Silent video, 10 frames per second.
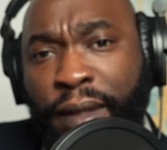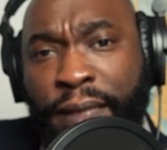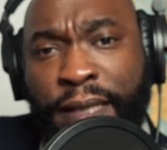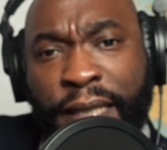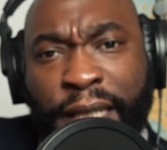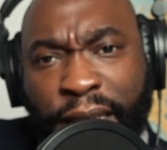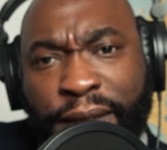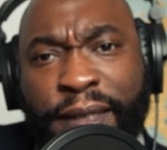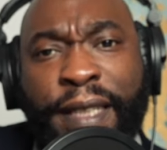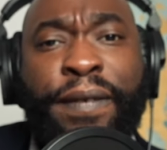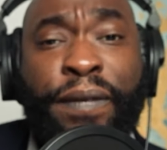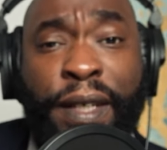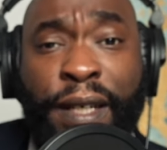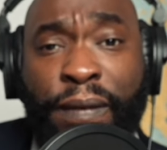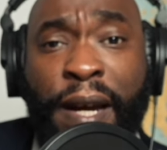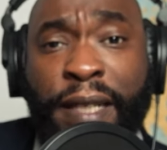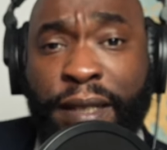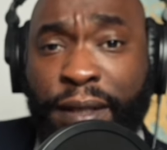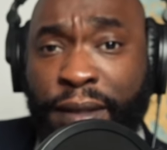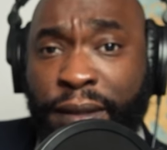sink your teeth in right
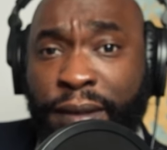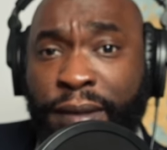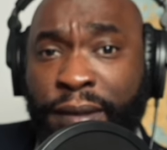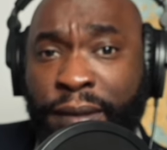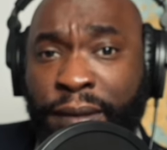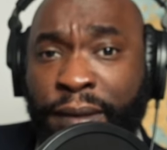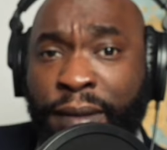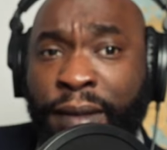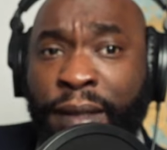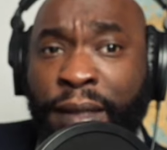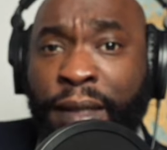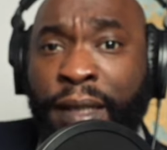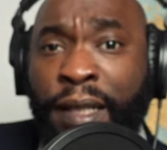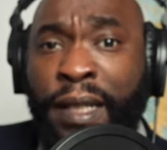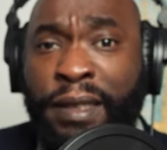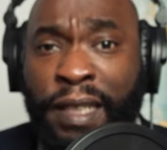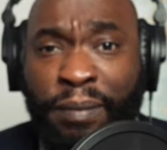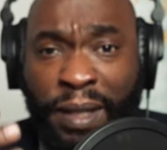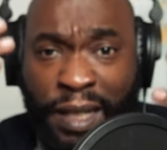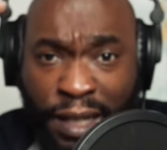there because they've
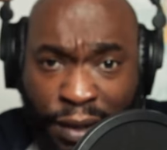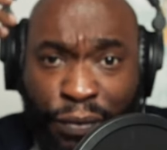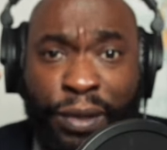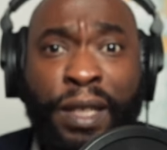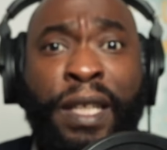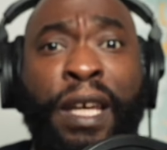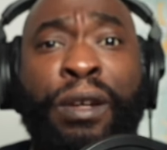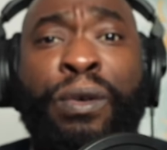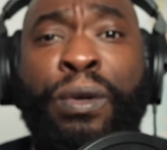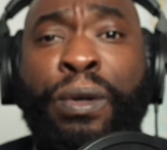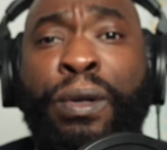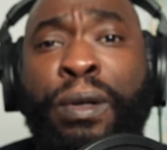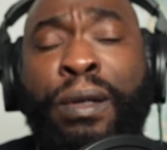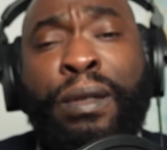been covered in that oil.